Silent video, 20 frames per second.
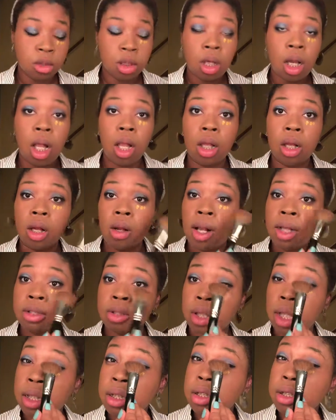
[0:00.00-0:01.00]
color
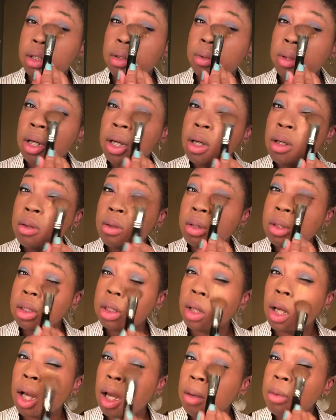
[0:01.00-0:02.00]
corrector, that duo.
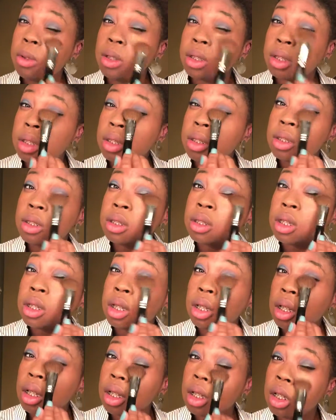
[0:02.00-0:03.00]
So I would
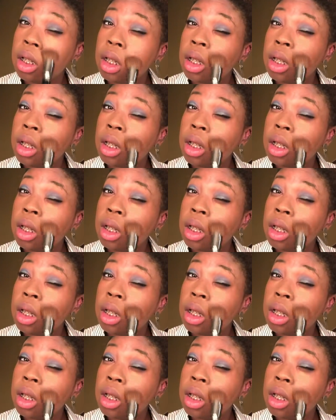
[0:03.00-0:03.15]
consider,